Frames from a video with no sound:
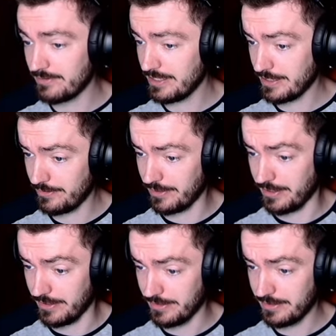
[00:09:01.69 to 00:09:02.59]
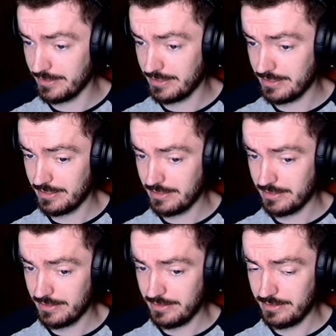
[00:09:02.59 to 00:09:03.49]
Leone.
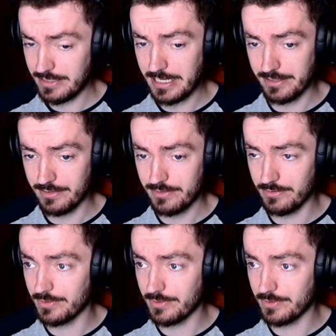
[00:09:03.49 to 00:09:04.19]
Okay, cool.